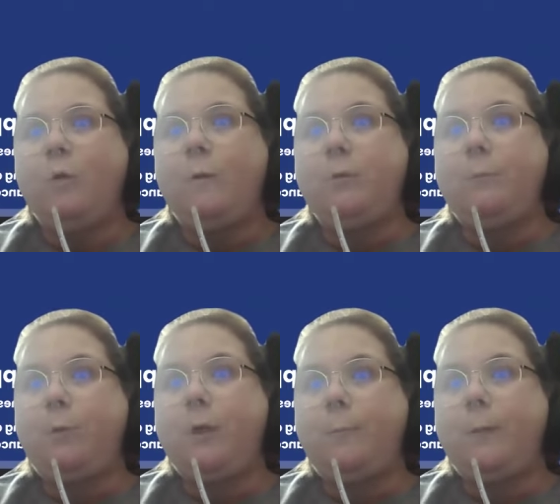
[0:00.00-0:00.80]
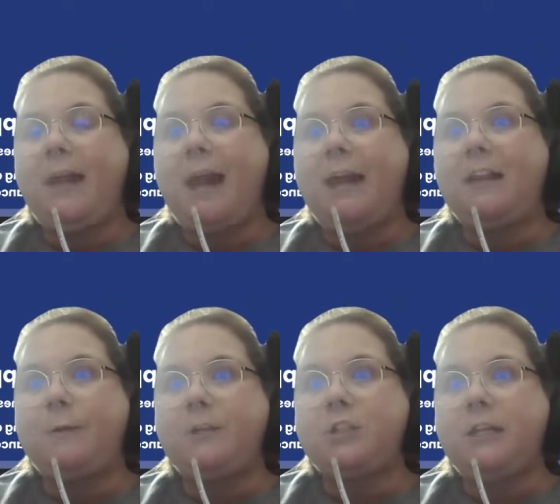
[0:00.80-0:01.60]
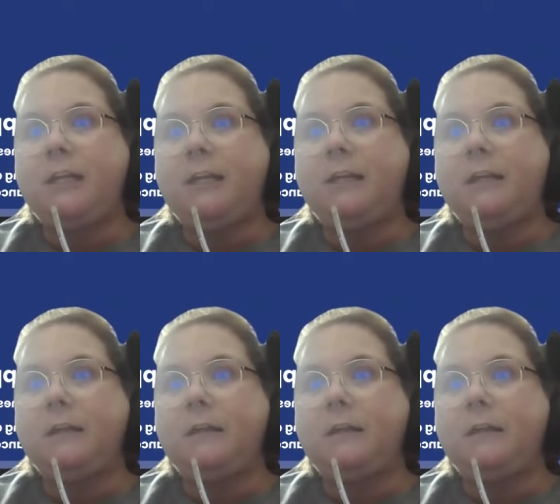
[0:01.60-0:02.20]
When you employ a PA, especially